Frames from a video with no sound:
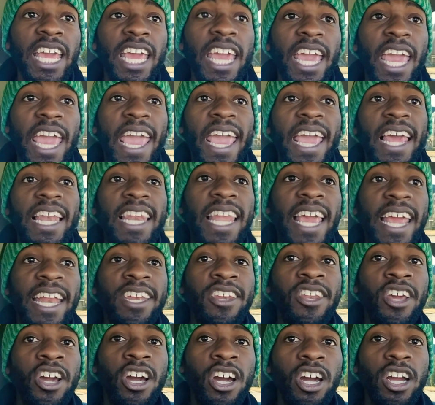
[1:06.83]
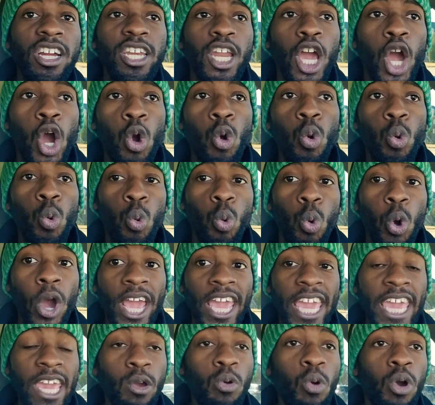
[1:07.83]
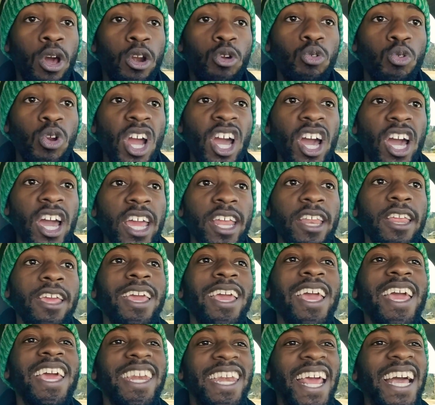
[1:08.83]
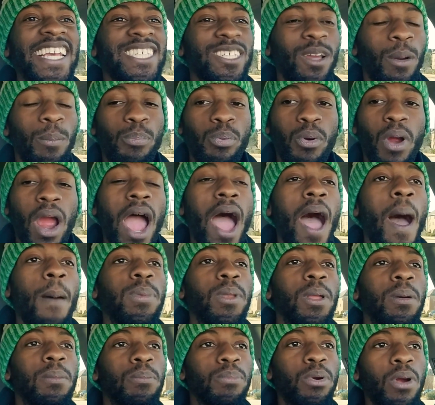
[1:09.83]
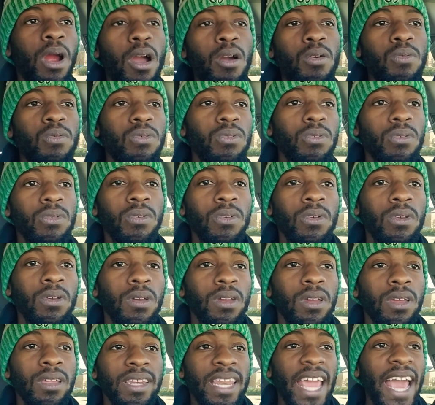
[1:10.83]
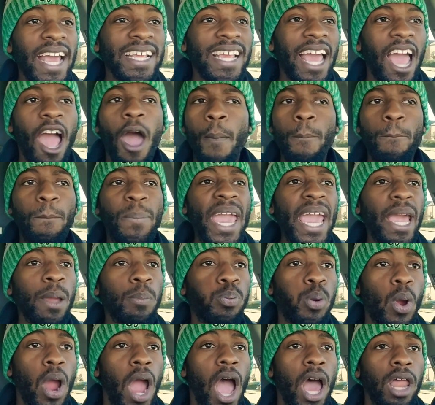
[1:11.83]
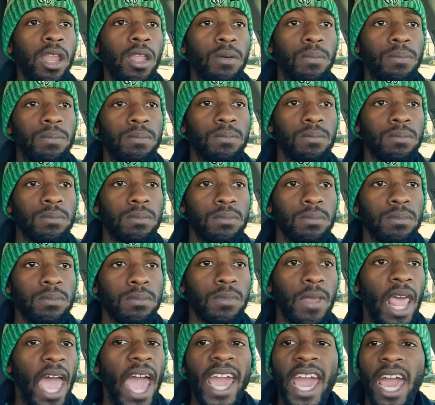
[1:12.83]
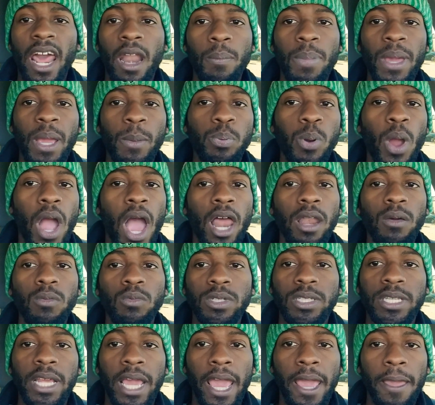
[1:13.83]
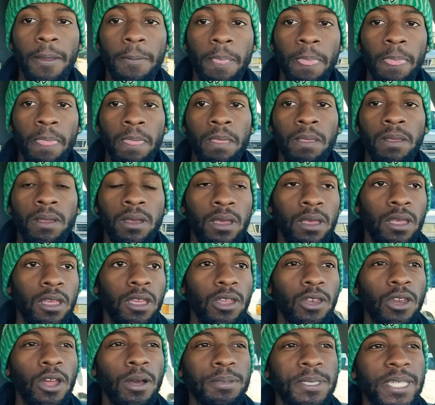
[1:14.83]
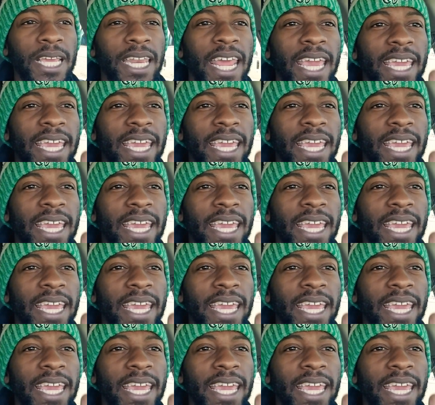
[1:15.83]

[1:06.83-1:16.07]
and let Doug know what he want to run, that's a problem, bro. That's a big problem. I got a big problem with that. You know what I'm saying? That